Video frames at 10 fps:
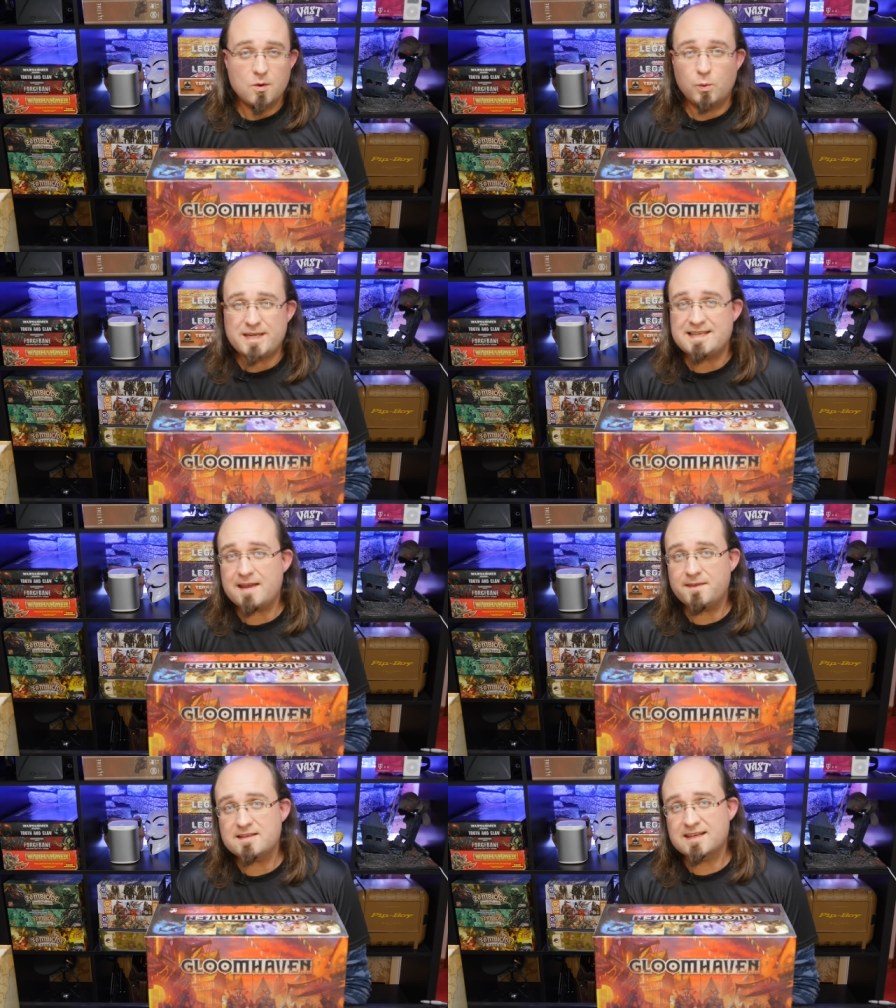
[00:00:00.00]
We
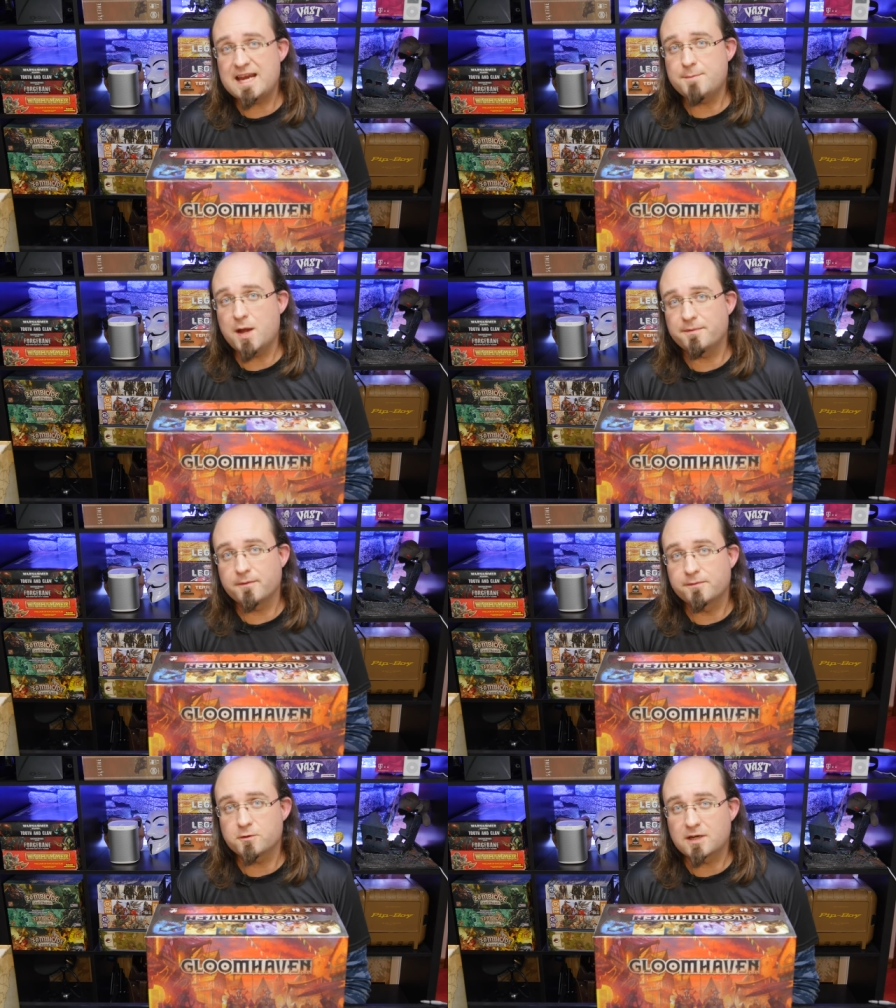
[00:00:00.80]
set this game up
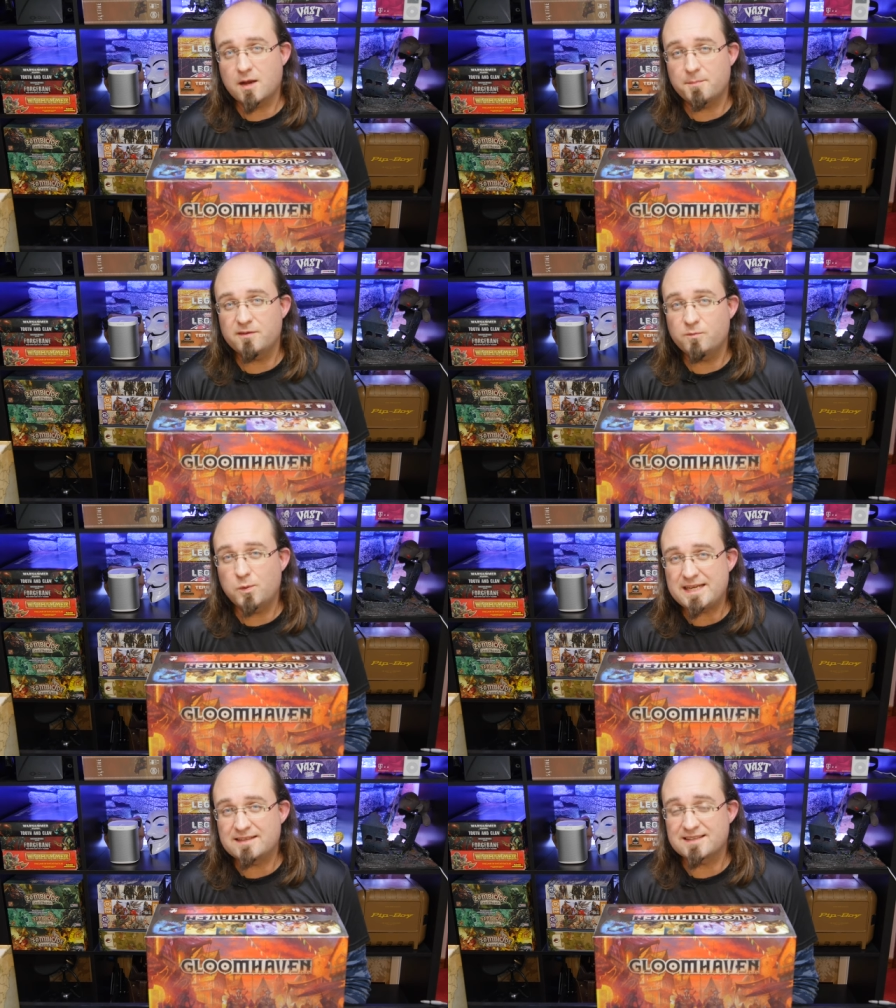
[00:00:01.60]
for a couple of
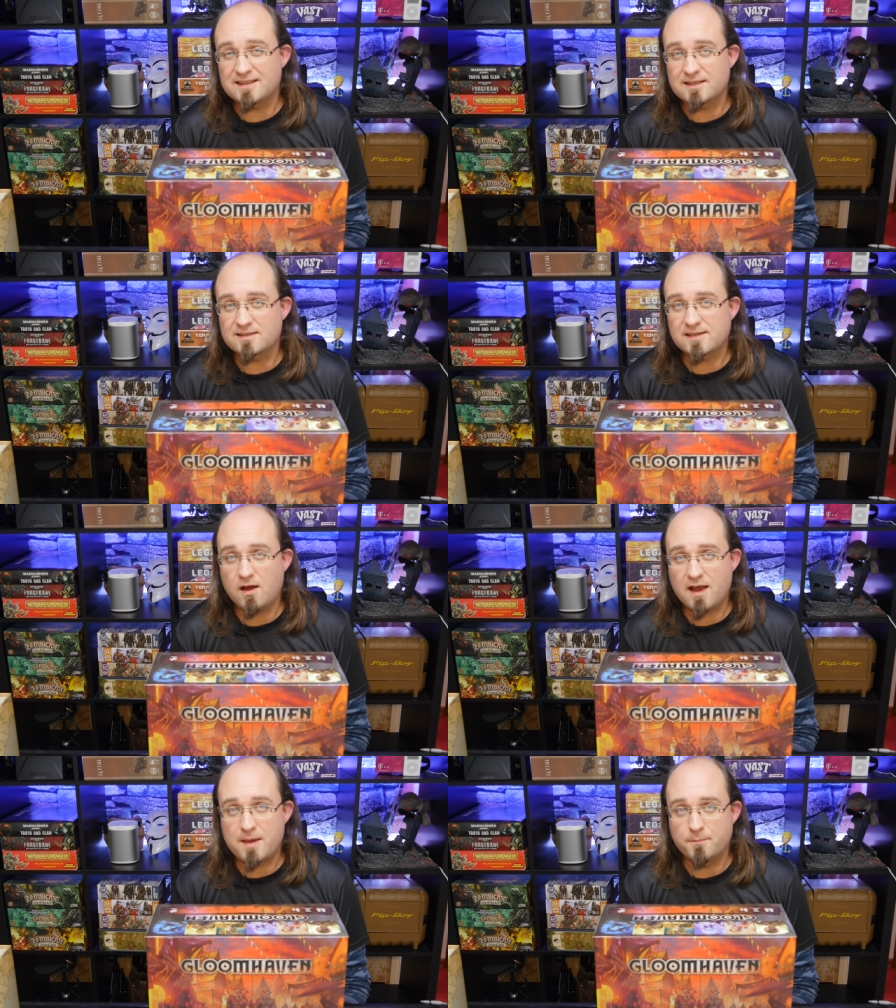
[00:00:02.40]
weeks at a
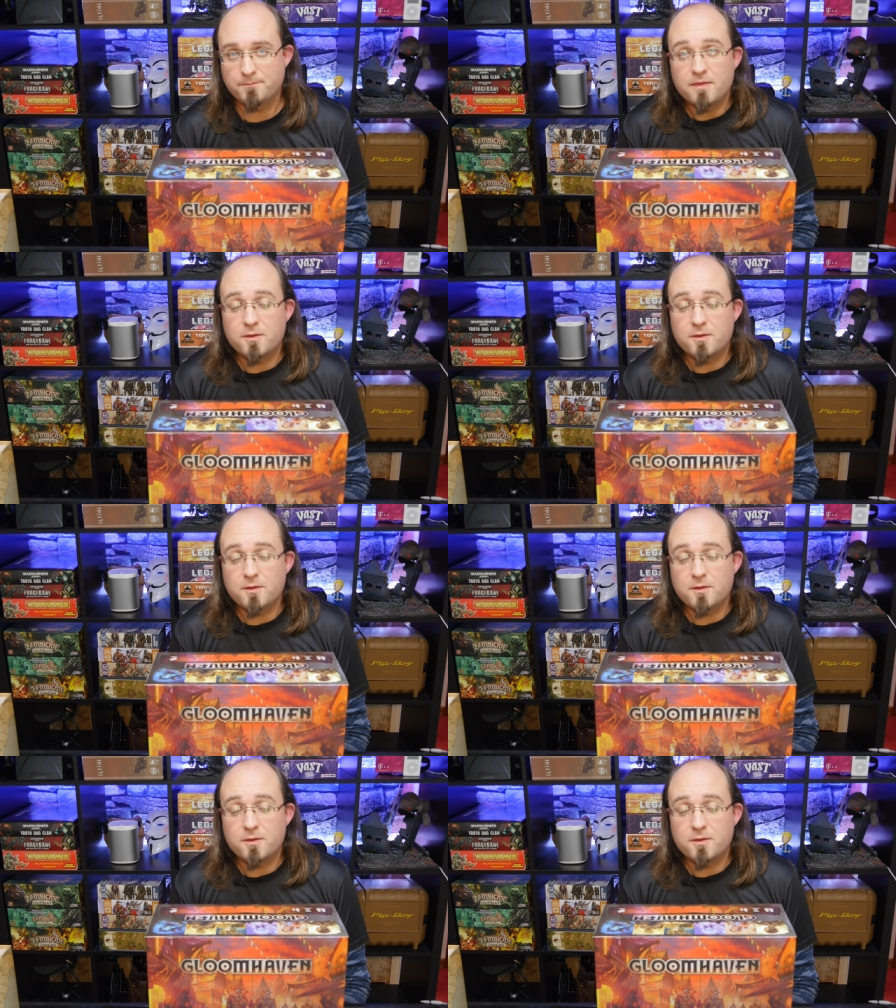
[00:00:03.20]
time.